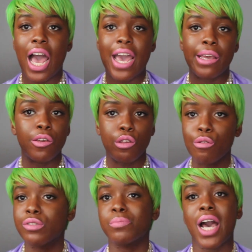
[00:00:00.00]
I
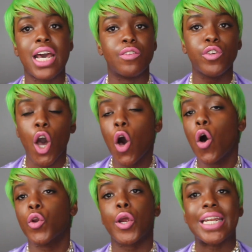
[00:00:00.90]
use some kind of
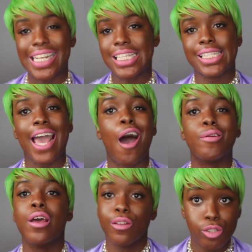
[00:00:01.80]
code or a
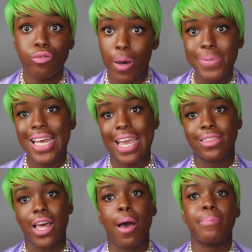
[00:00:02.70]
discount to
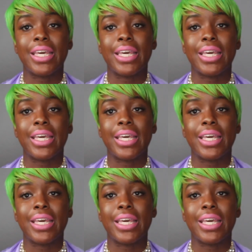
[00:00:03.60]
obtain them,